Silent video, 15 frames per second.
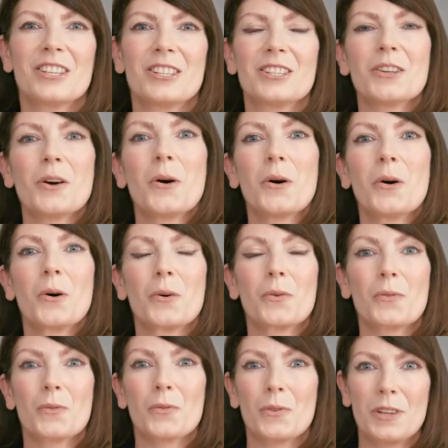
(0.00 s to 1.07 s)
So
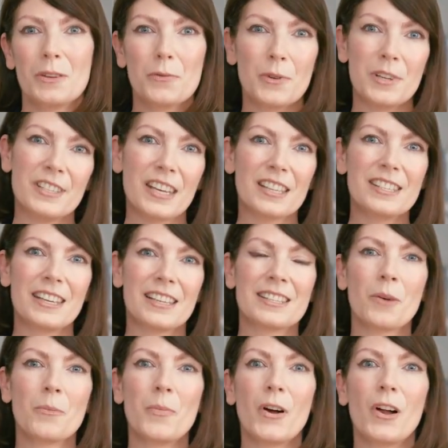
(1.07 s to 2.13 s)
if we take the
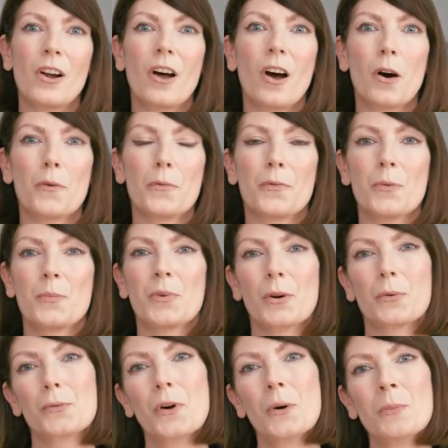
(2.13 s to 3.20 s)
example of
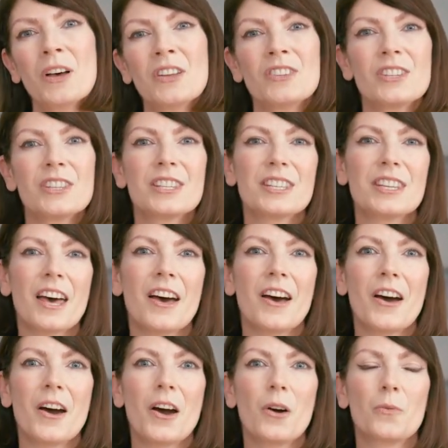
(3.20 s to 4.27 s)
performance,
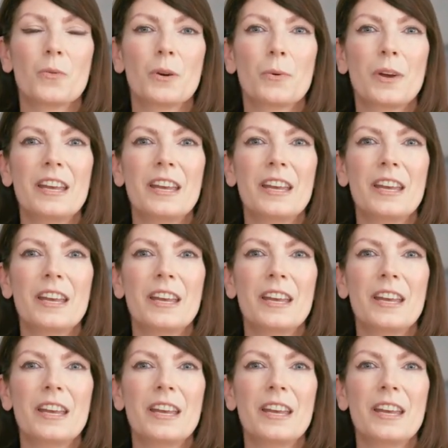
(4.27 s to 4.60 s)
uh, we